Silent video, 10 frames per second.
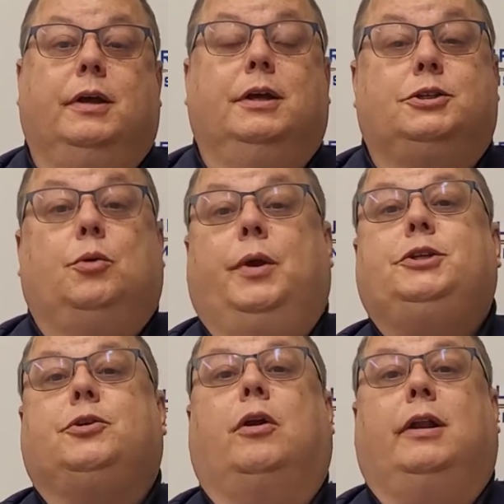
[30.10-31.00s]
So we
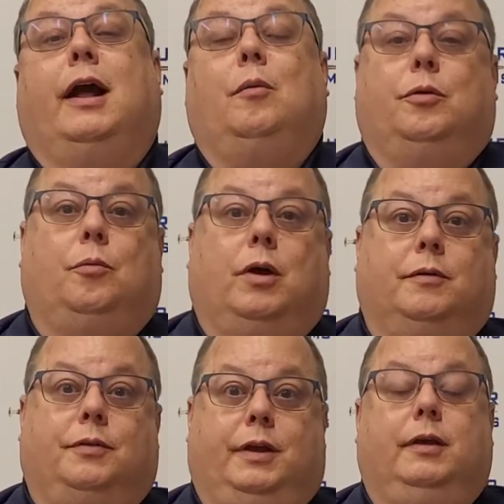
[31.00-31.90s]
started out with one
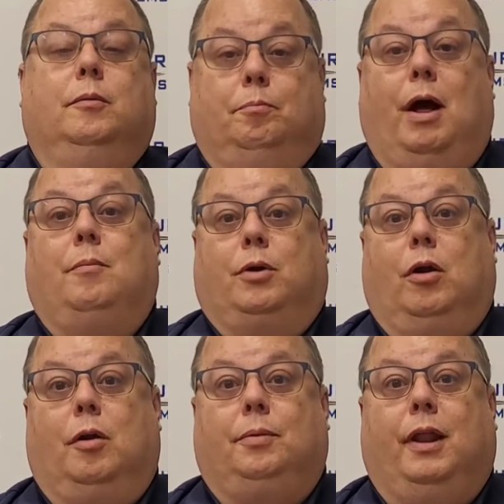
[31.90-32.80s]
of the
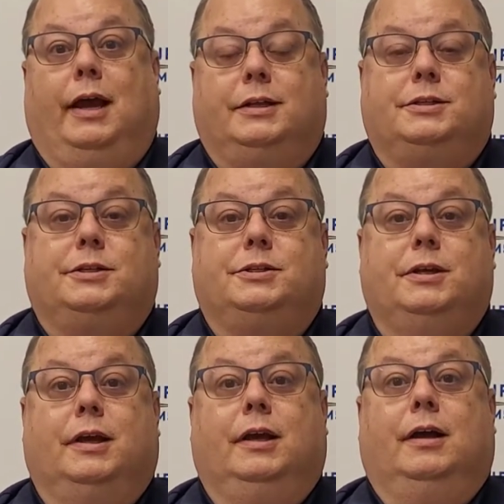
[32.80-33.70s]
BOMGAR appliances.
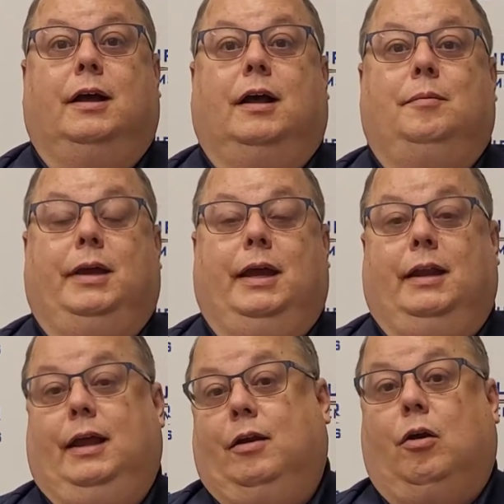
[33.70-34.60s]
Um,
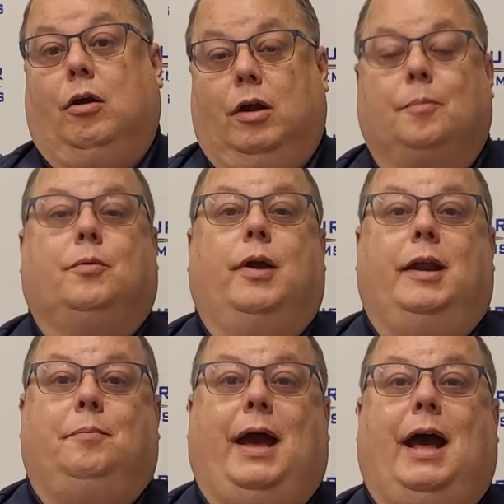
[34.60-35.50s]
and in our
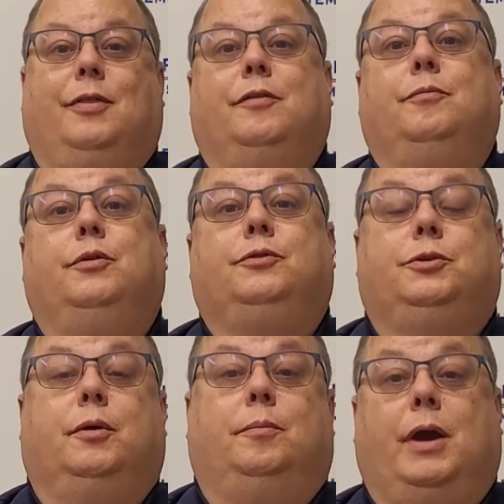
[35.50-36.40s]
upgrade path, have moved
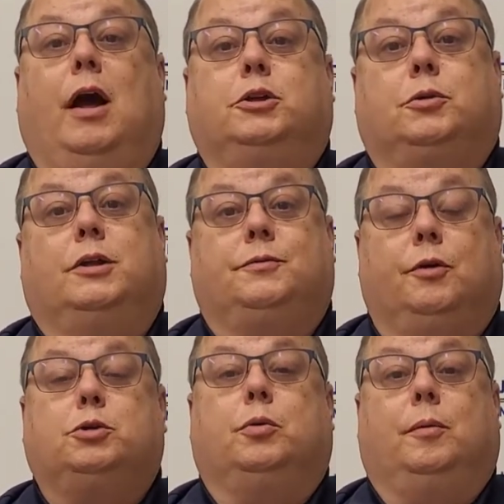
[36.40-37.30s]
to a Beyond Trust
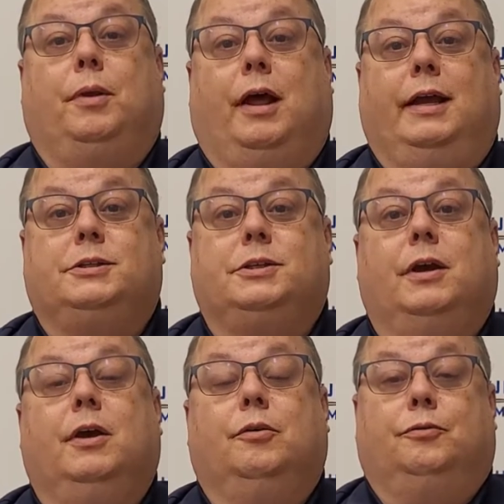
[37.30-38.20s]
virtual appliance
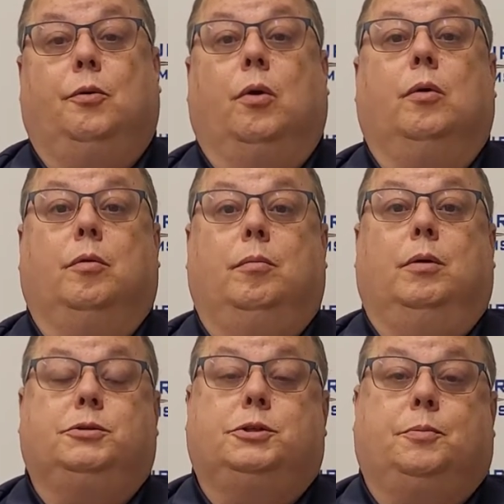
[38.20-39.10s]
for
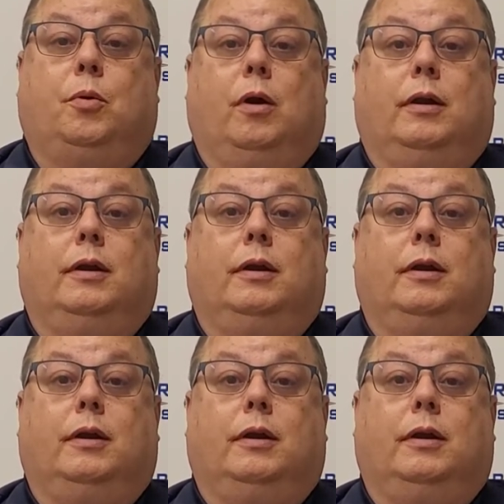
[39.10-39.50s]
remote support.